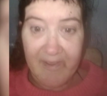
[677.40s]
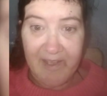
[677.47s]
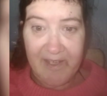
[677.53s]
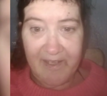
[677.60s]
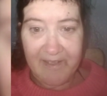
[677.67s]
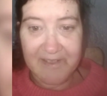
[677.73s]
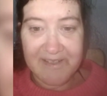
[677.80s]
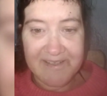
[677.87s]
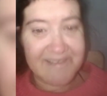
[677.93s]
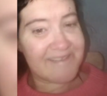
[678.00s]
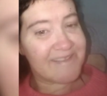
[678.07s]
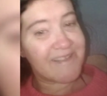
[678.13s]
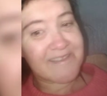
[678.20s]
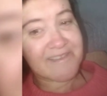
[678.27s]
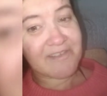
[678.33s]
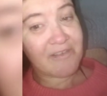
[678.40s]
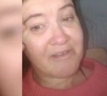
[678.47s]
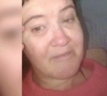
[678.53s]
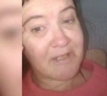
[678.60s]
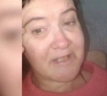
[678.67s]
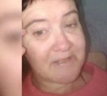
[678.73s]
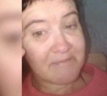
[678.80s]
yeah, that's all
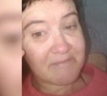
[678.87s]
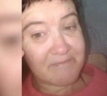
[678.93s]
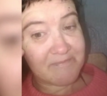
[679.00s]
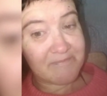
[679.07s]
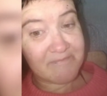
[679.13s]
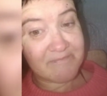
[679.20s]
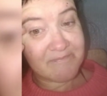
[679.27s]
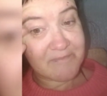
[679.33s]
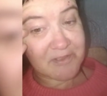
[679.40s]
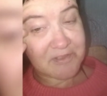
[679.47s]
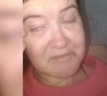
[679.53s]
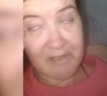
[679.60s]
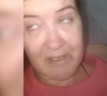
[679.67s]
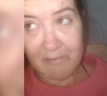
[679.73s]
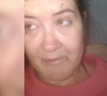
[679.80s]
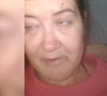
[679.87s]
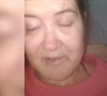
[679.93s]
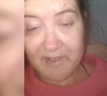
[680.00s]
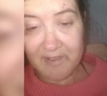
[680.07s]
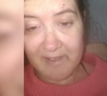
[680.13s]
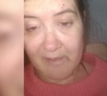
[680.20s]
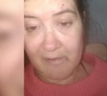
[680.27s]
the best. Was where I want
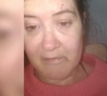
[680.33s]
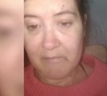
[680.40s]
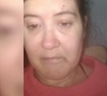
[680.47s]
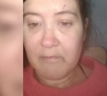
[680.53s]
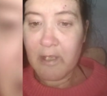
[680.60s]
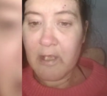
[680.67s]
to set up.